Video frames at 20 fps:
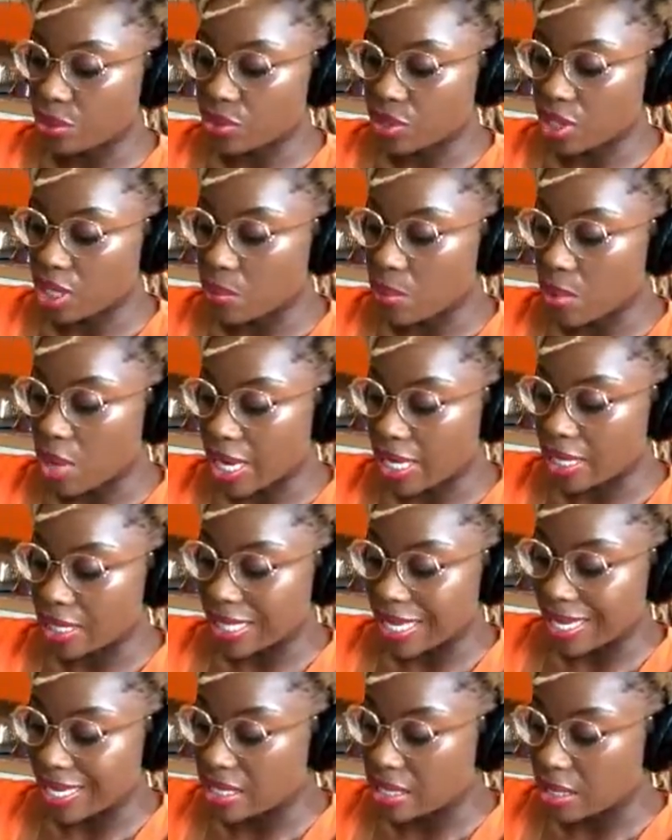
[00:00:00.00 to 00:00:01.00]
You'll see why
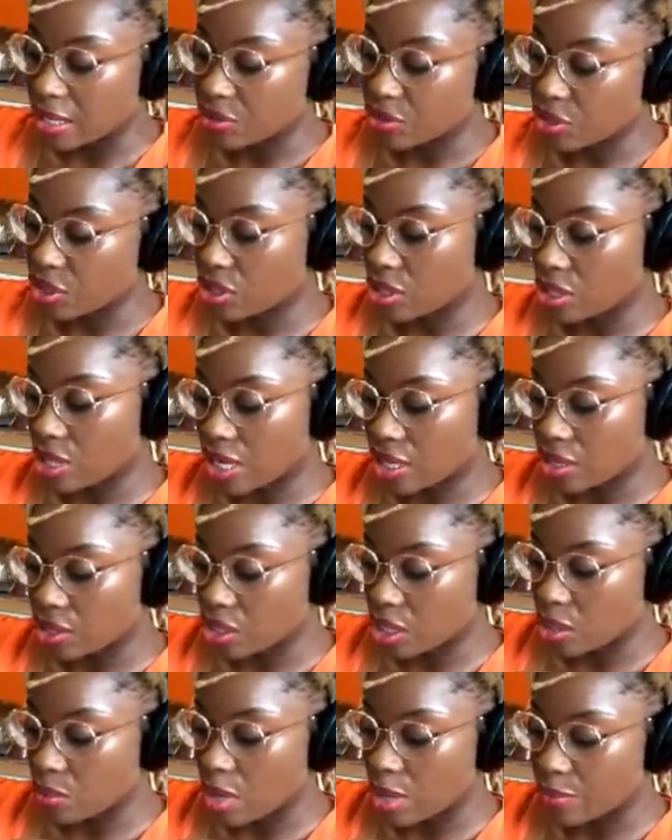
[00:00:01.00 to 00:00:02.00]
later, just so that I
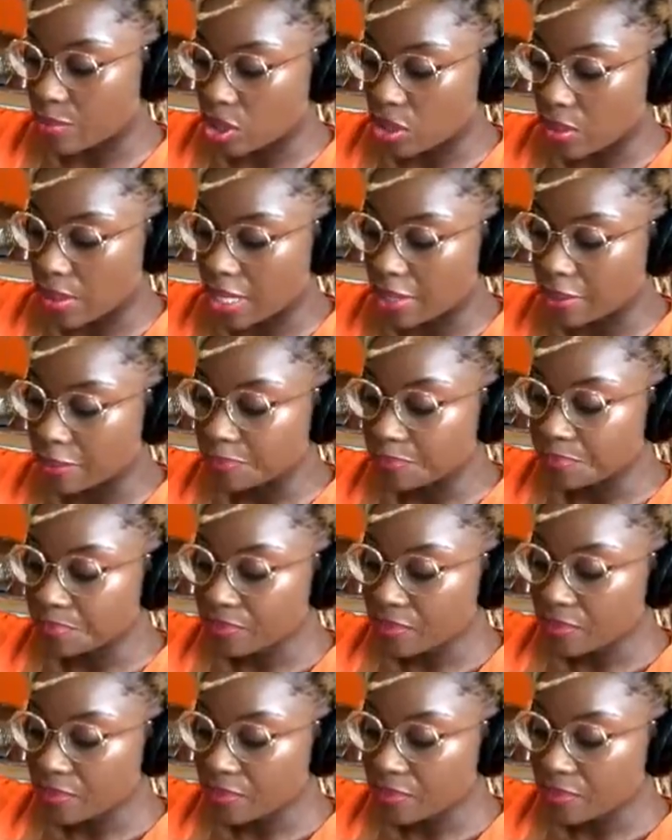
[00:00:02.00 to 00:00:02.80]
can see what I'm doing.